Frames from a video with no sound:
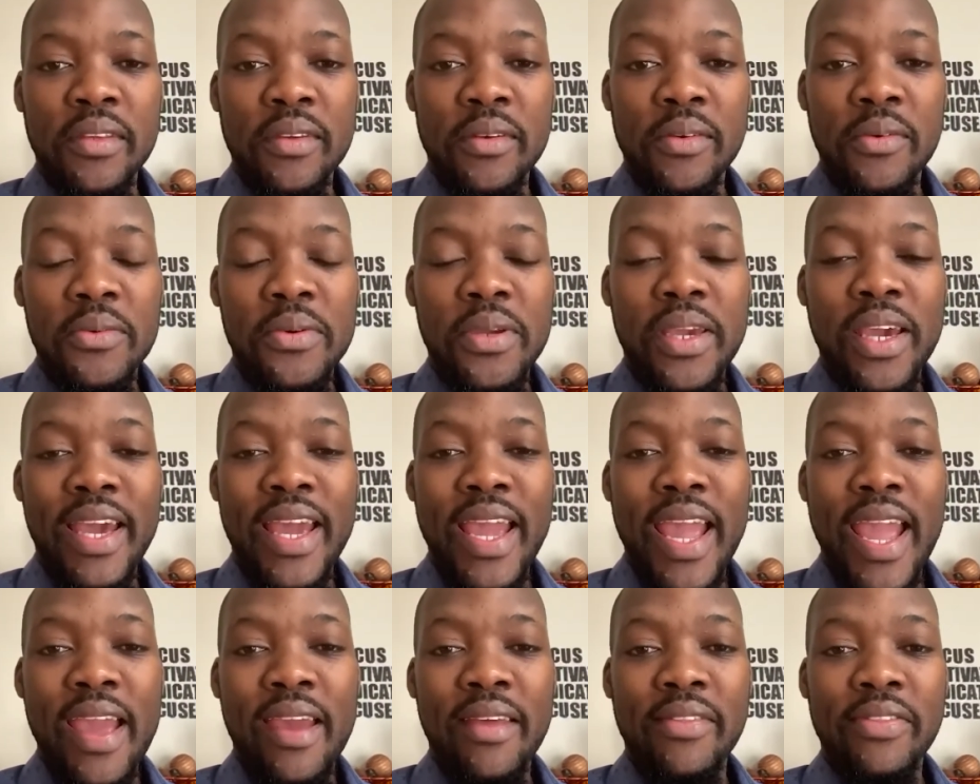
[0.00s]

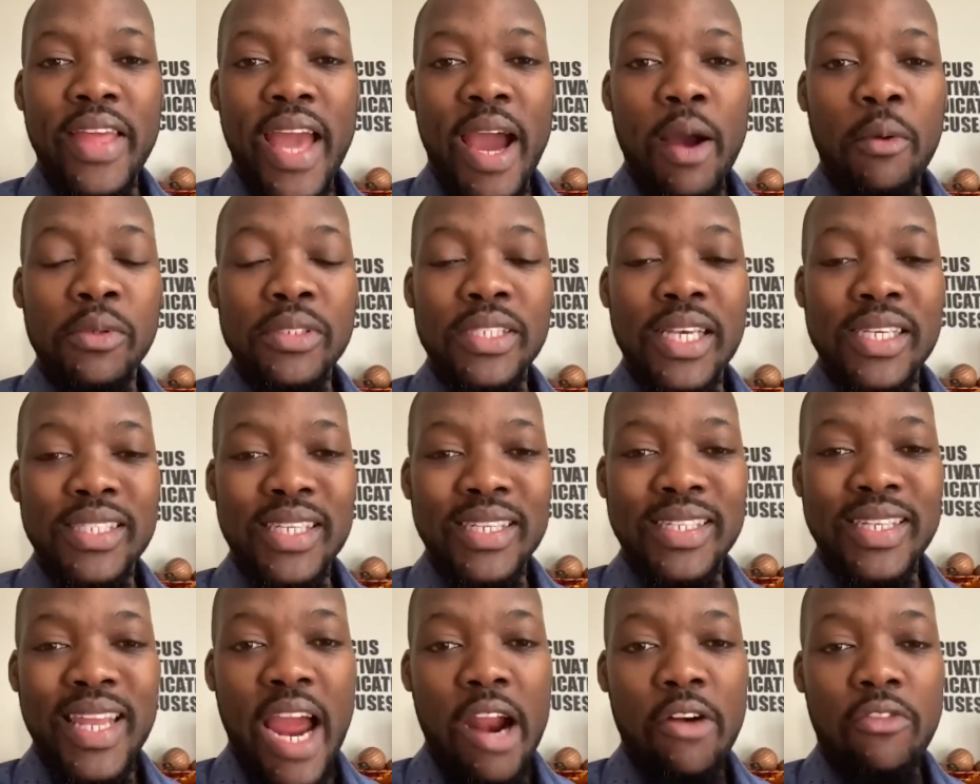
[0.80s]
Okay, and that was as a
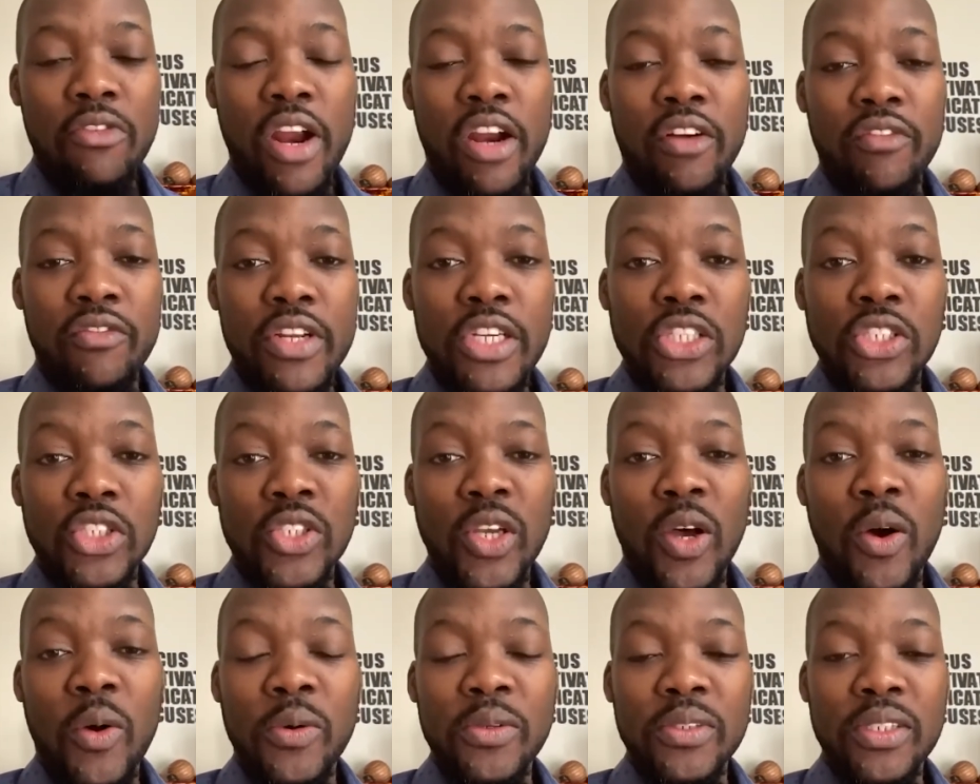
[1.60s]
direct
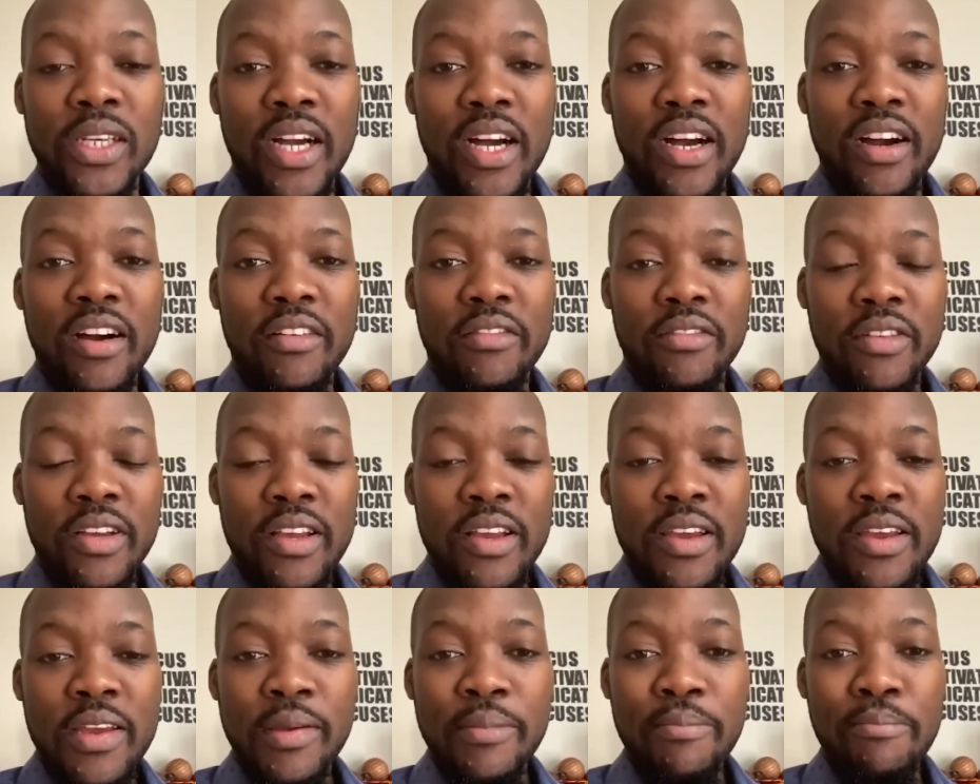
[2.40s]
result of
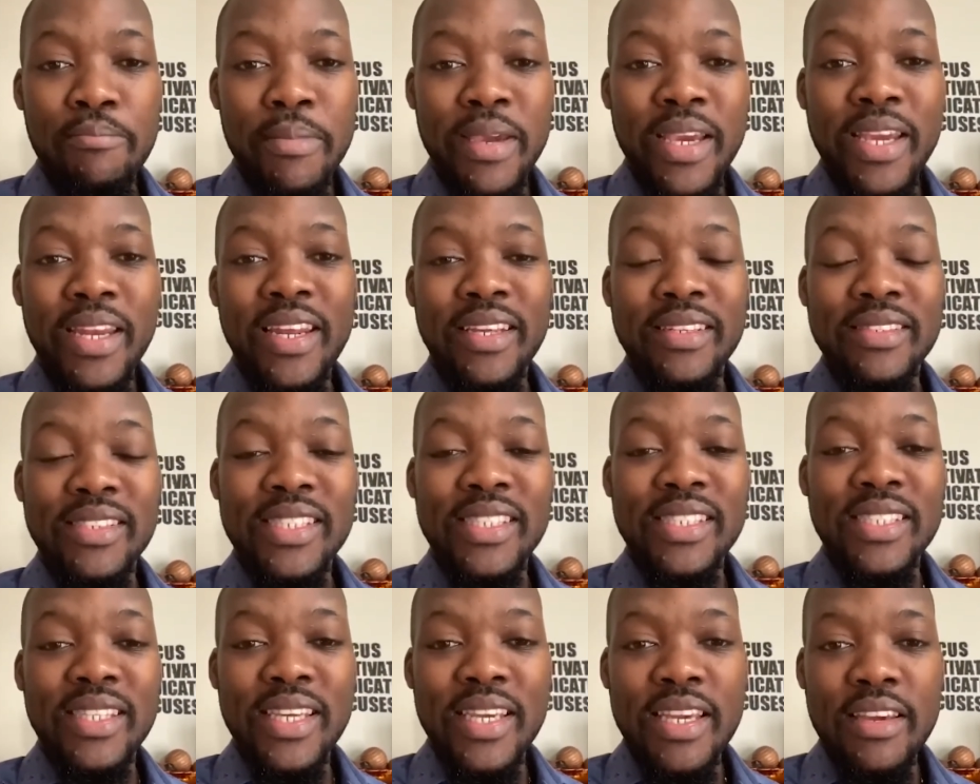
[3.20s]
meeting
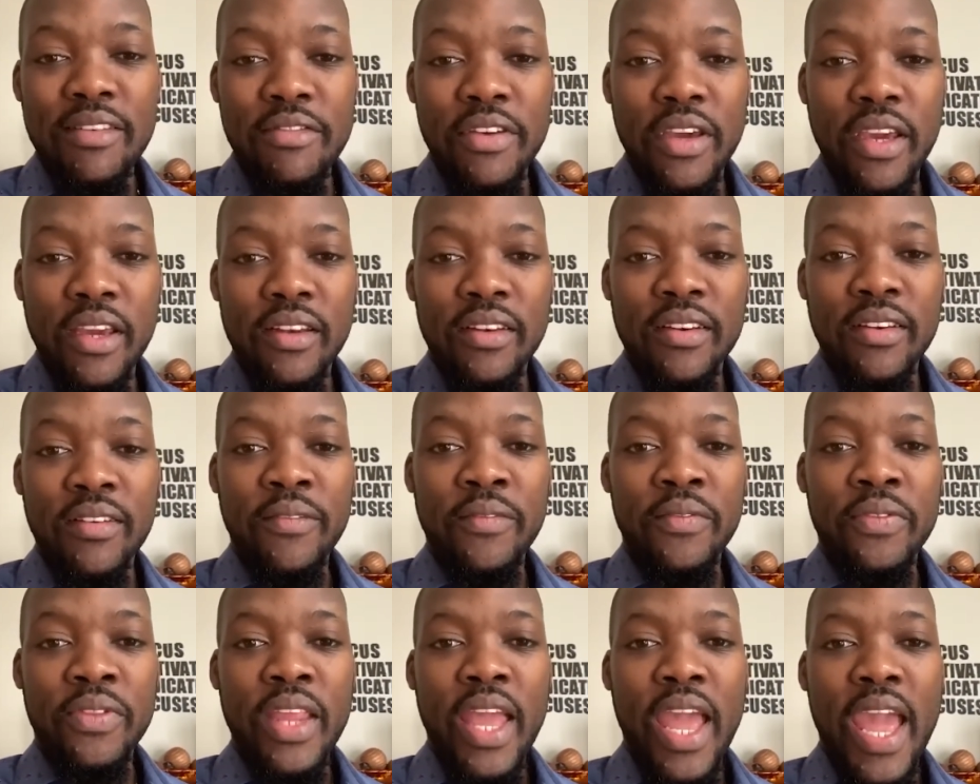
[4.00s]
Stephen
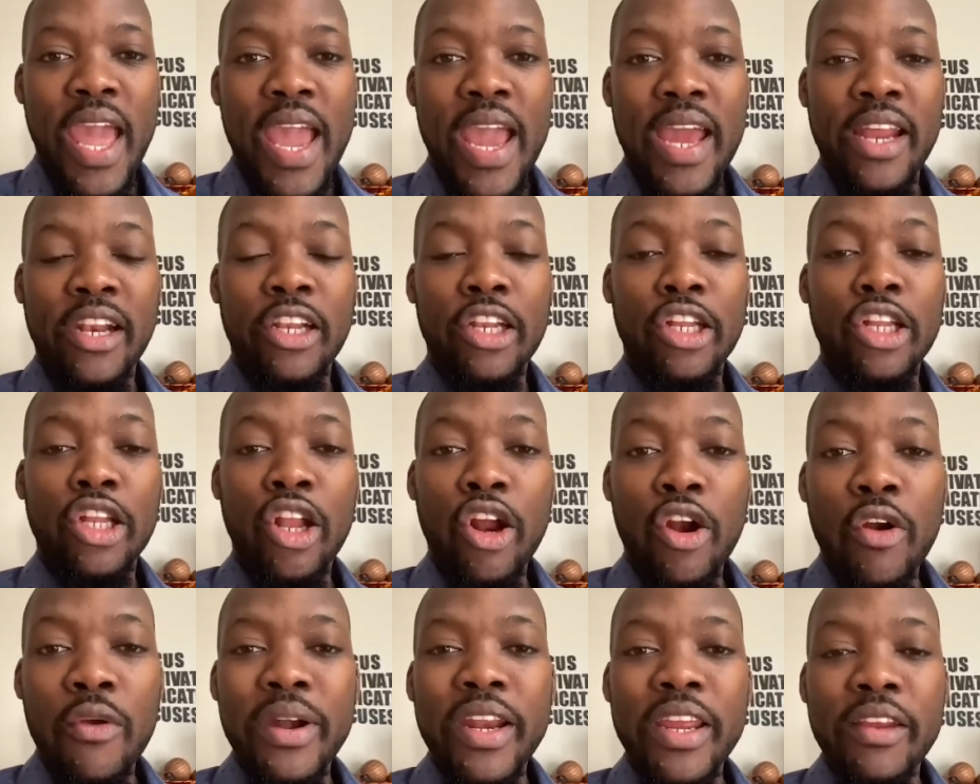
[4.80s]
and
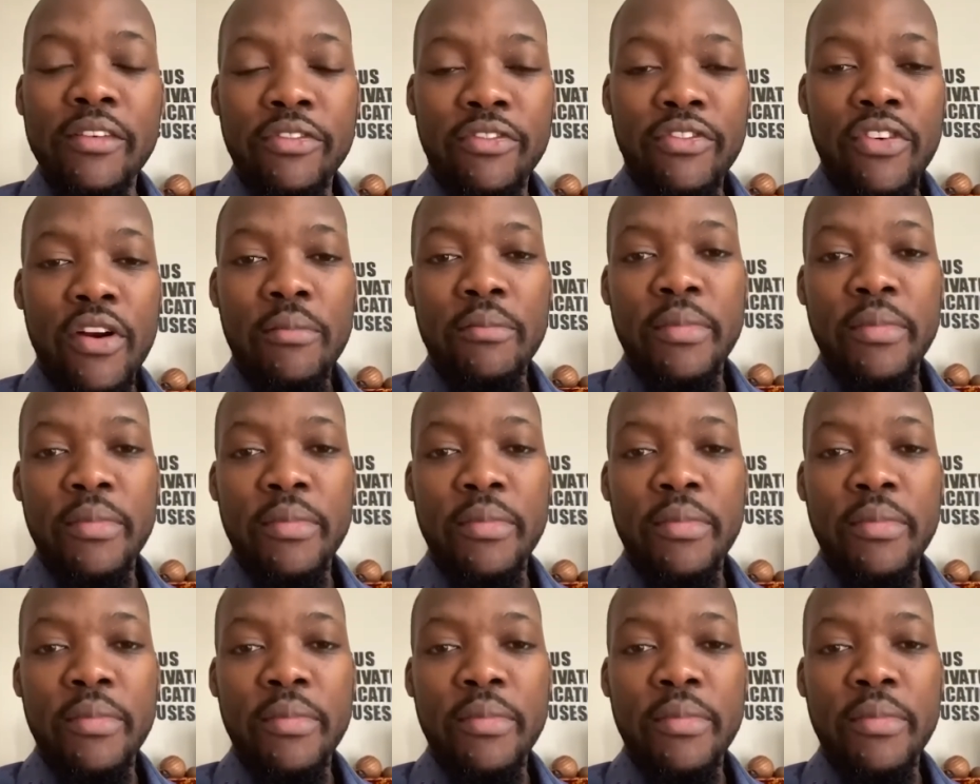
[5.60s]
learning from